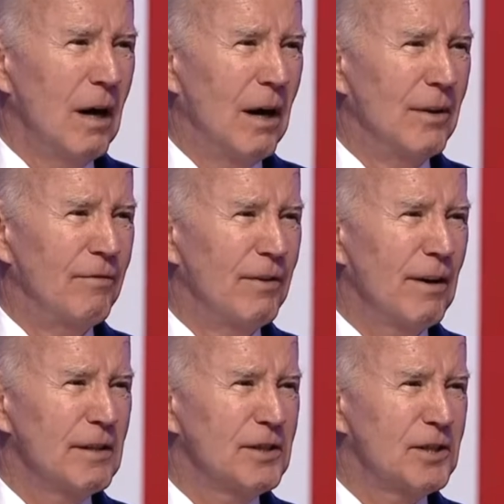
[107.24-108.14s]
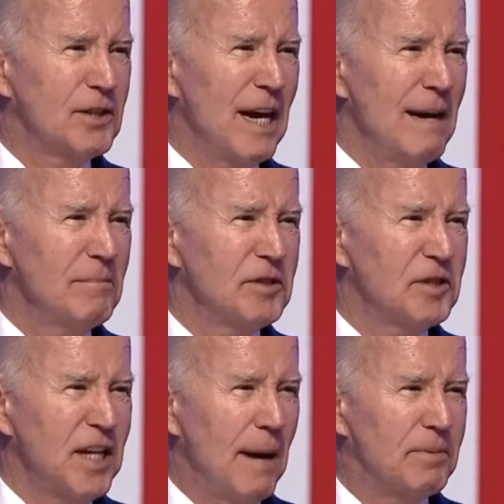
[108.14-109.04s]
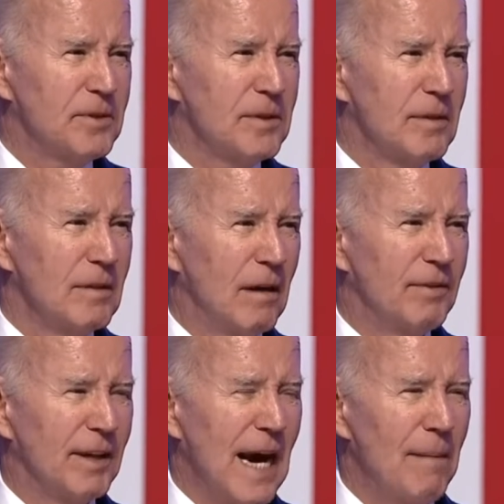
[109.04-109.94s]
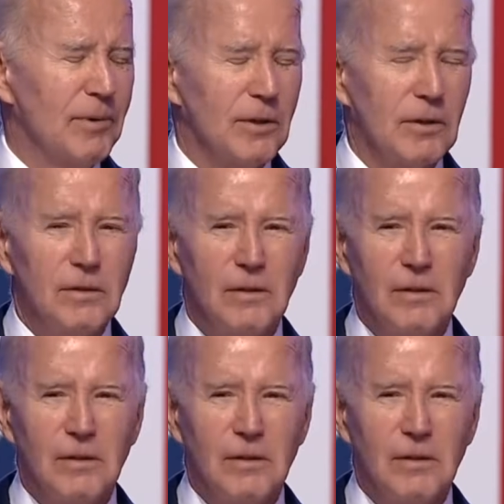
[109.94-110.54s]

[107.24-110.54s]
On the very same steps of the Capitol,